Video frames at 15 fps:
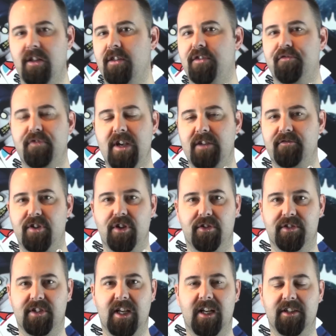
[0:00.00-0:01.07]
300
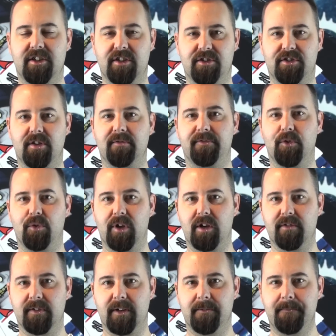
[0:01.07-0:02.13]
odd skeletons don't fall
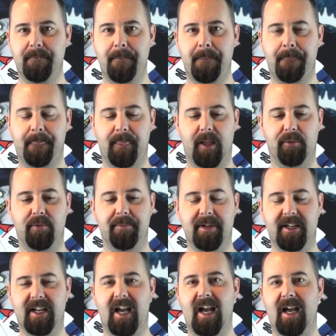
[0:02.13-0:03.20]
over. That would be
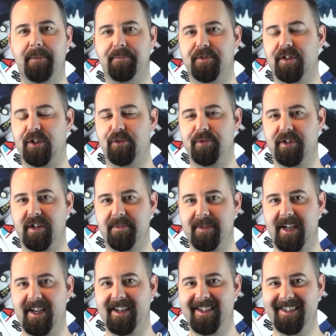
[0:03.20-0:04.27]
an absolute
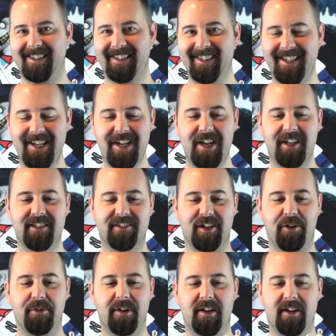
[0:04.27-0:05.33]
nightmare.
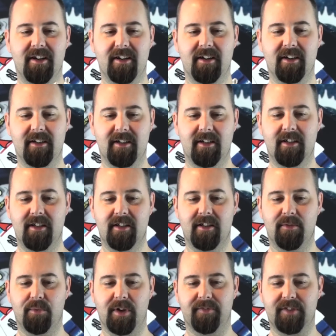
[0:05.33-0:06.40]
So
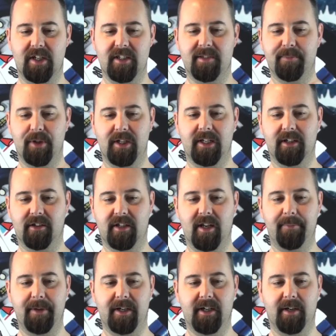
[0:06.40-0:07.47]
what I've done is put a little
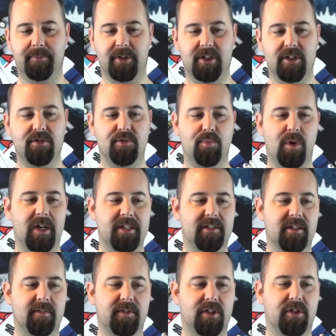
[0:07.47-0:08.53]
clip in. I'm going to use white.
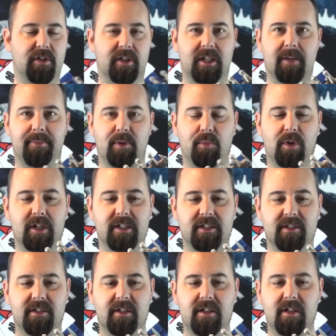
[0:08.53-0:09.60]
I've only got a couple of
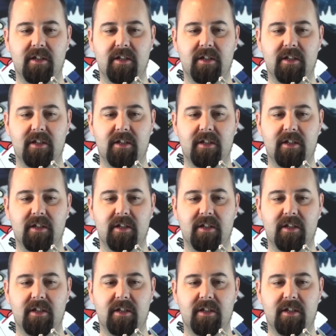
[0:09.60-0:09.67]
whites,